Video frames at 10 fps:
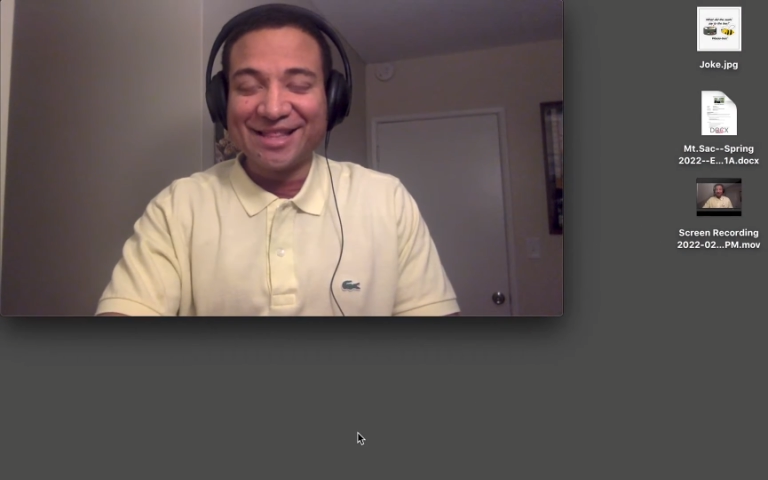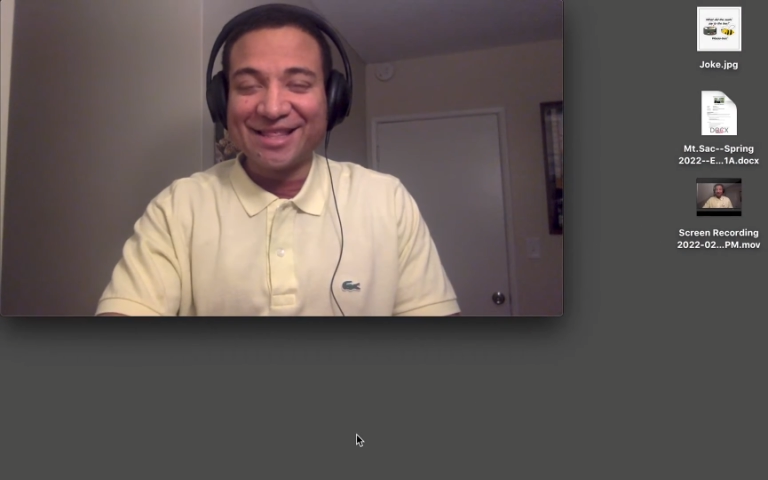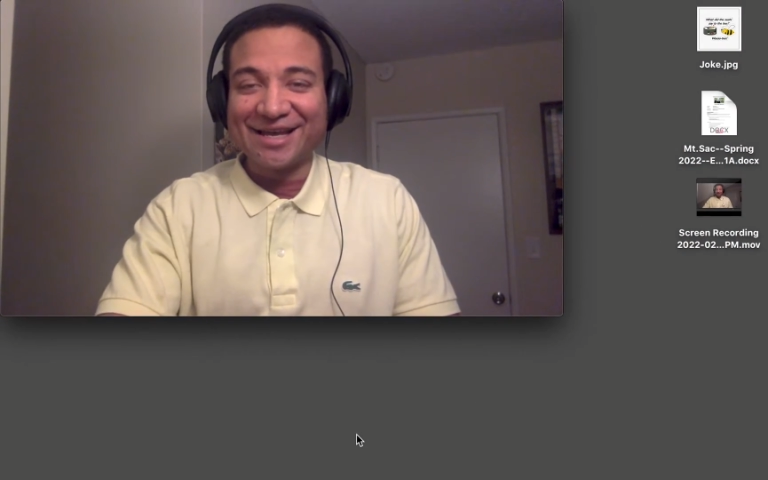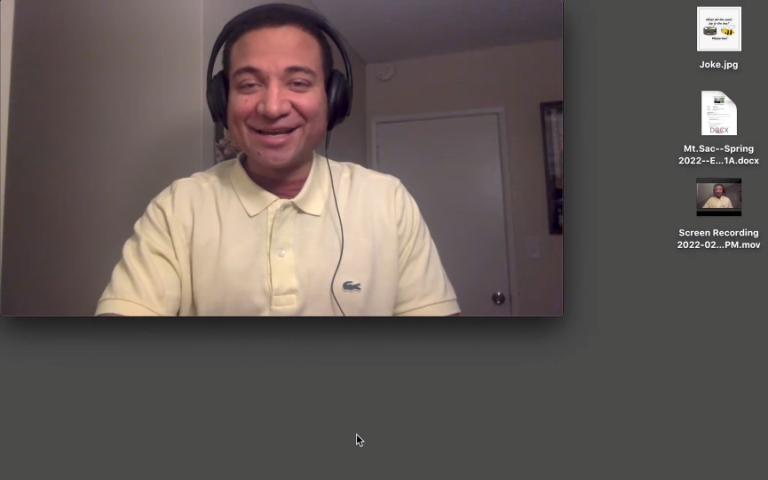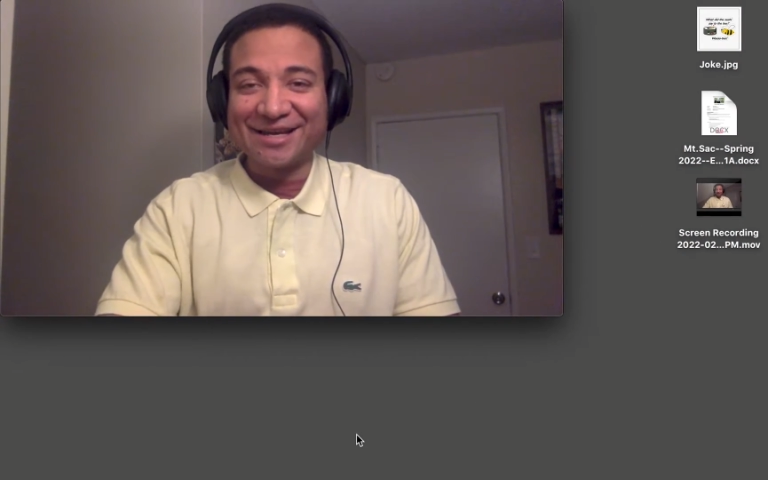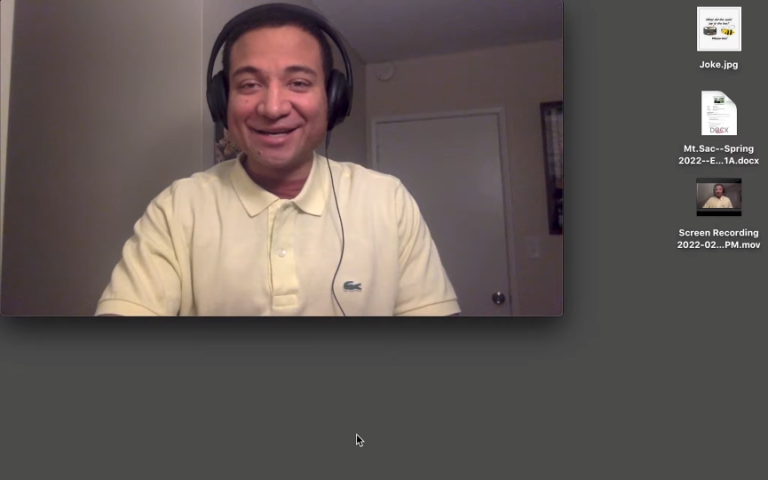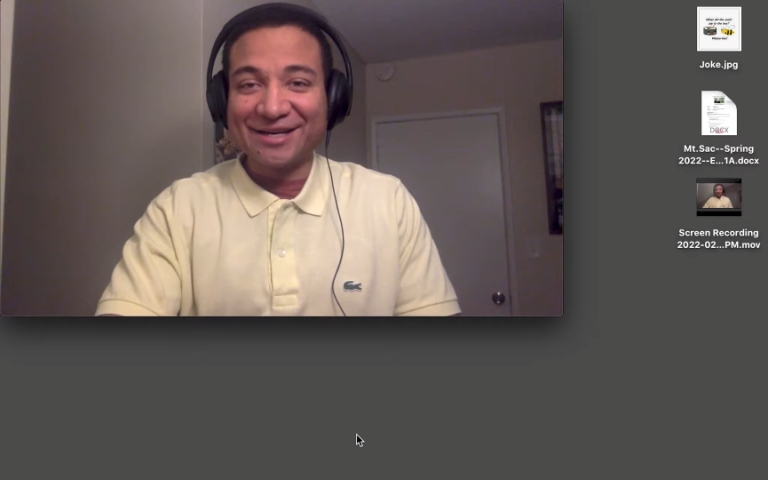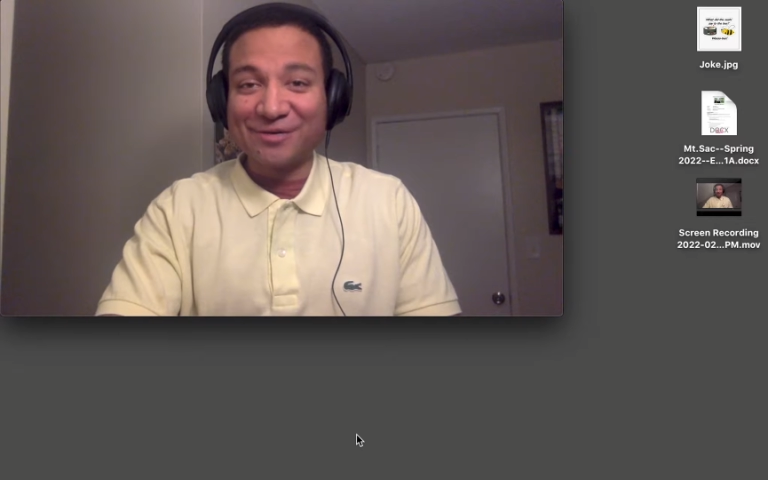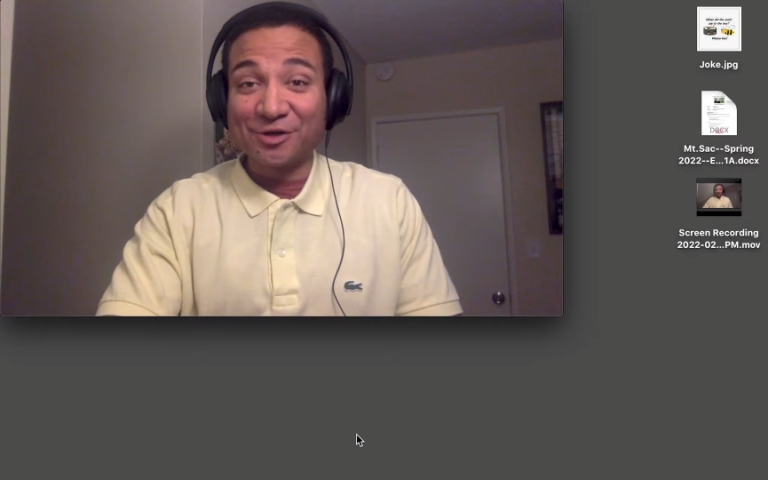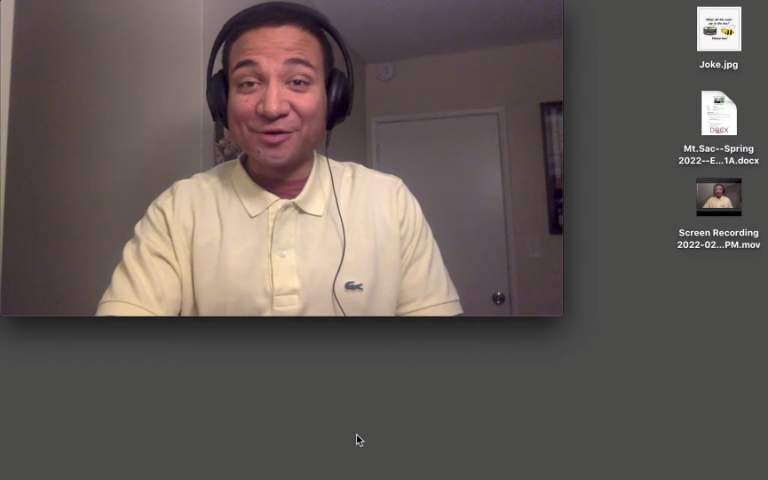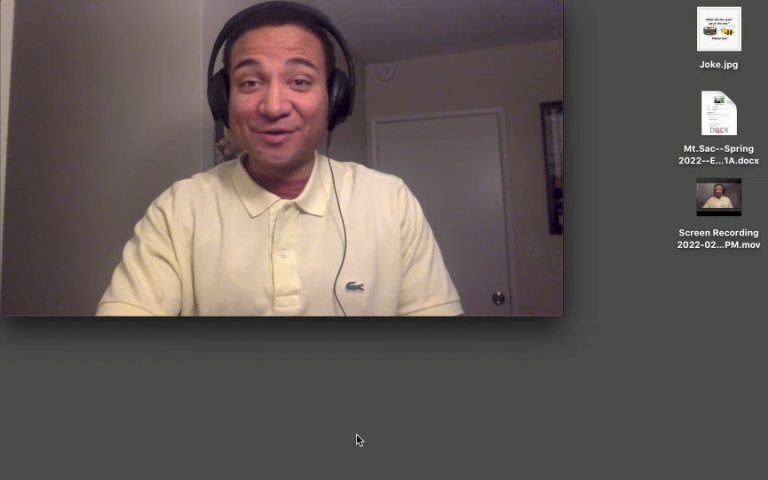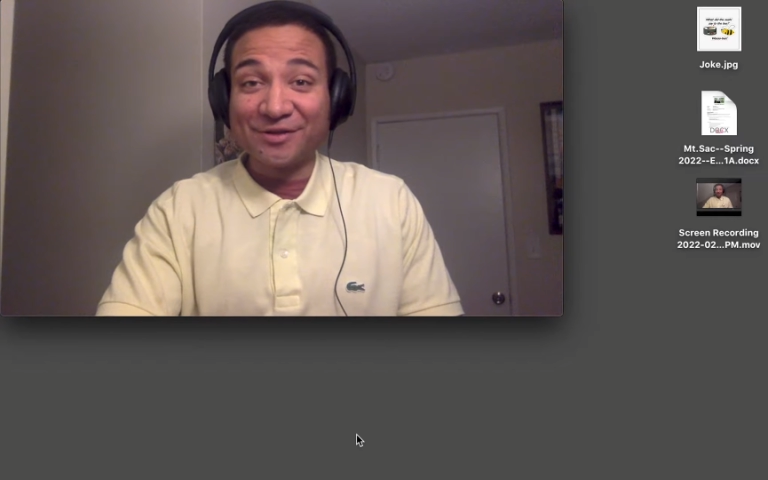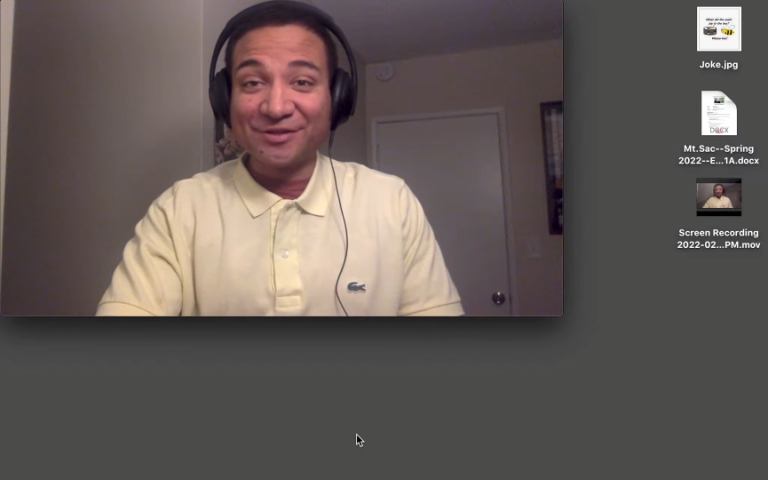that we're going